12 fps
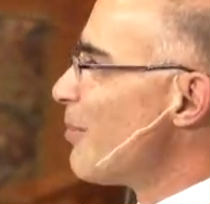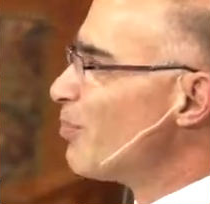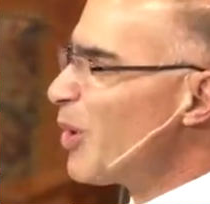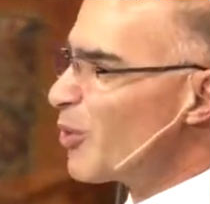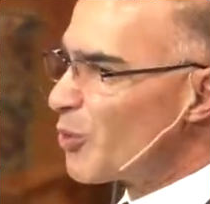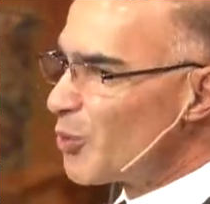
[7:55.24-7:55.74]

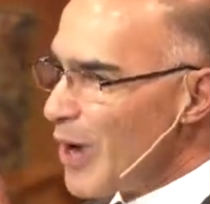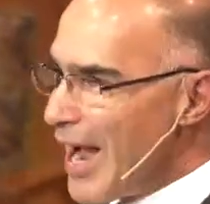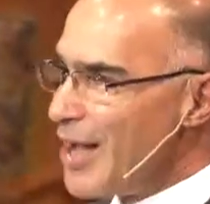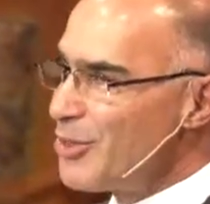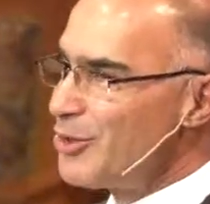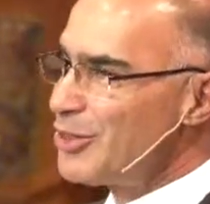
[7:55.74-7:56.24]
But
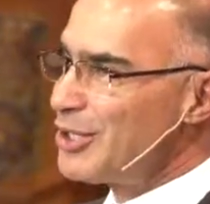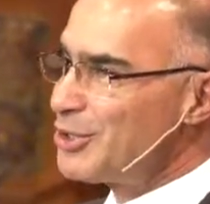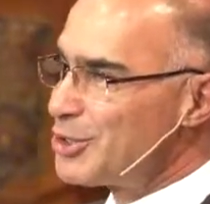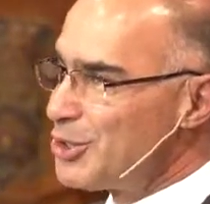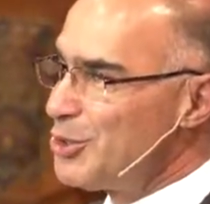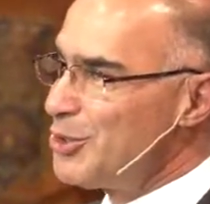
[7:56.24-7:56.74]
rather than
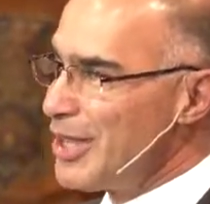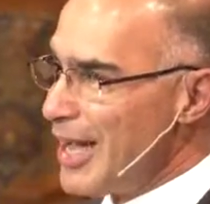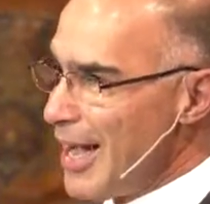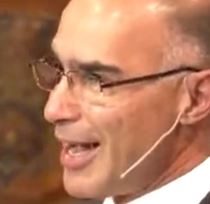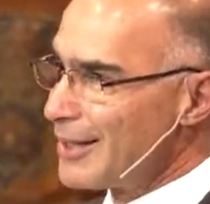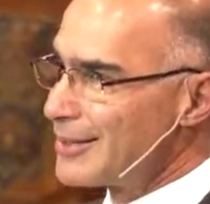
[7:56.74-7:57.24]
do
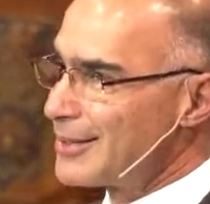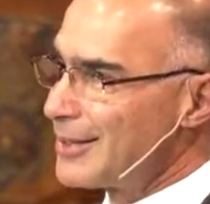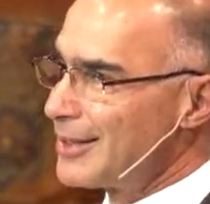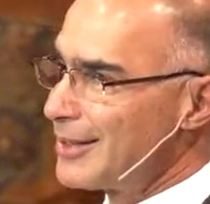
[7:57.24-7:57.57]
that,